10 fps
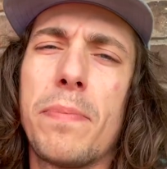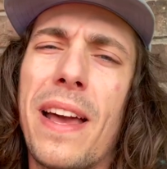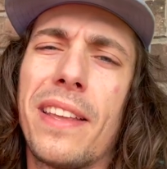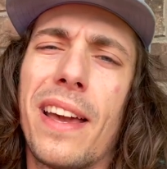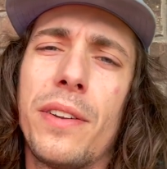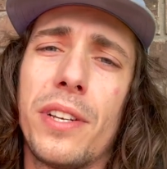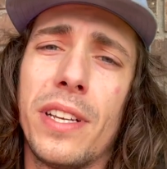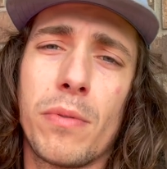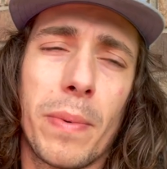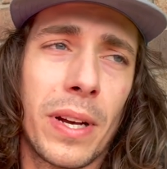pad couch
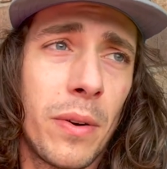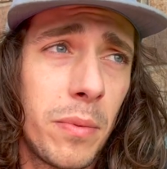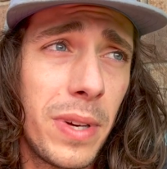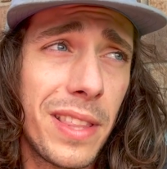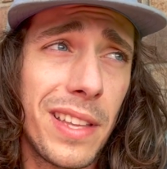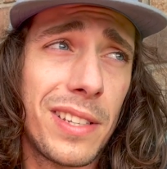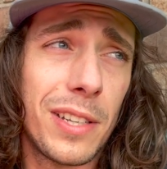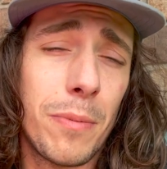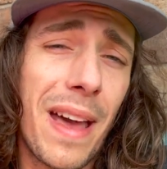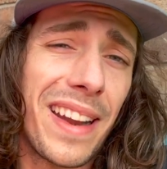is what we're going with
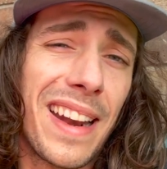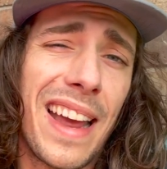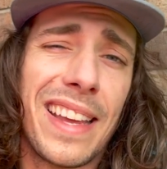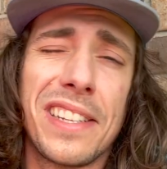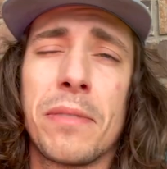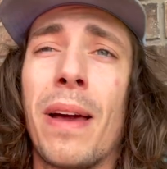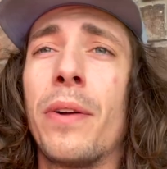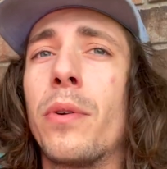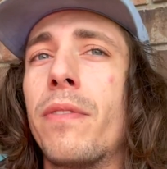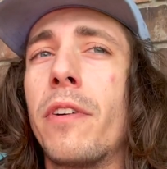until Maddie and I get some
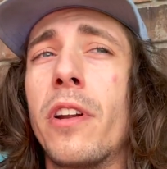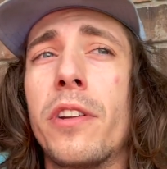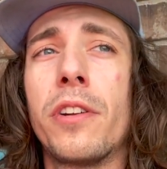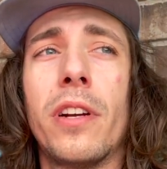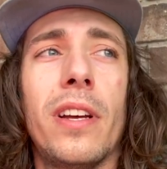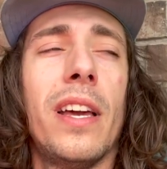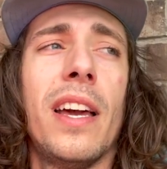outdoor furniture.